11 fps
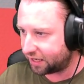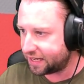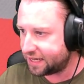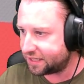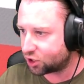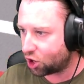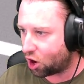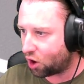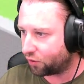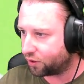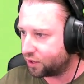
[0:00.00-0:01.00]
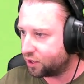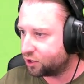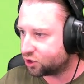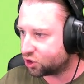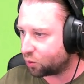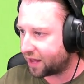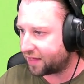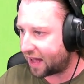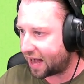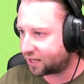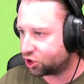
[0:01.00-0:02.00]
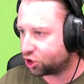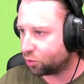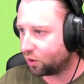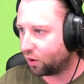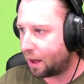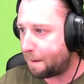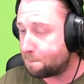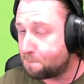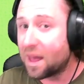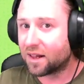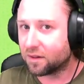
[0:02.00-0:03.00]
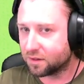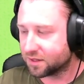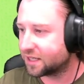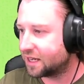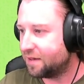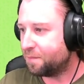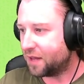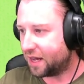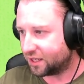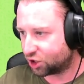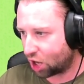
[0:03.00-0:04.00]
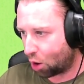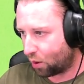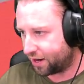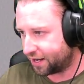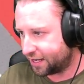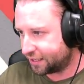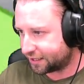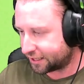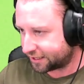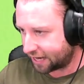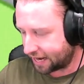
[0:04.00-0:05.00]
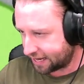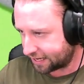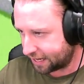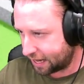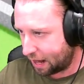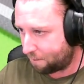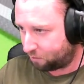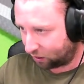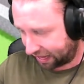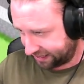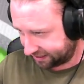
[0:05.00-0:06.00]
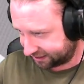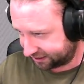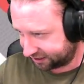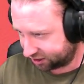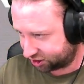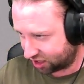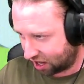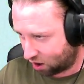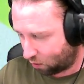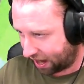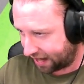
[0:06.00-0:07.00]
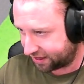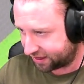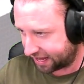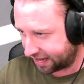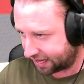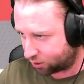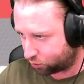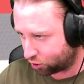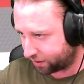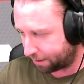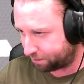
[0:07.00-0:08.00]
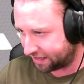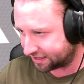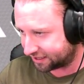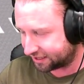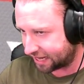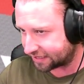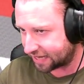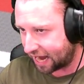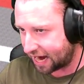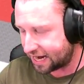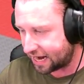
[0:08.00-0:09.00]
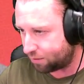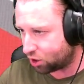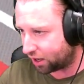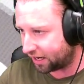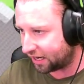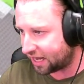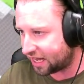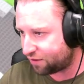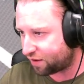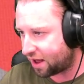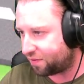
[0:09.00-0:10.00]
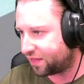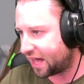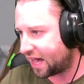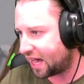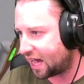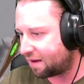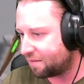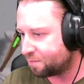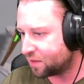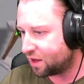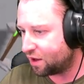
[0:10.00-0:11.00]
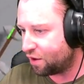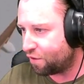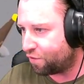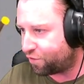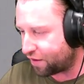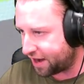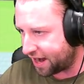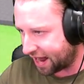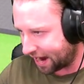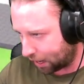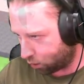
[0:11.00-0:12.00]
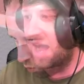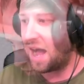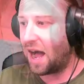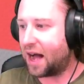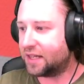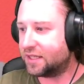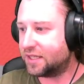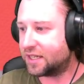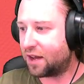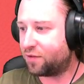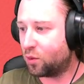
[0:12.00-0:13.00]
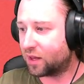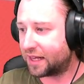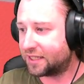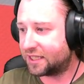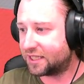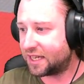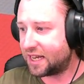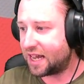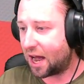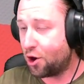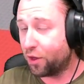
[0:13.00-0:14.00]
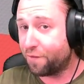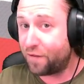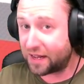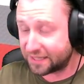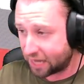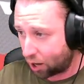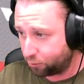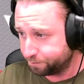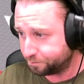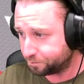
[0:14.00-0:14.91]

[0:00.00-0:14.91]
leading on to where the actual build is going to take place. So I think with all that being said, I am going to leave it there for now. And if you would like to see another video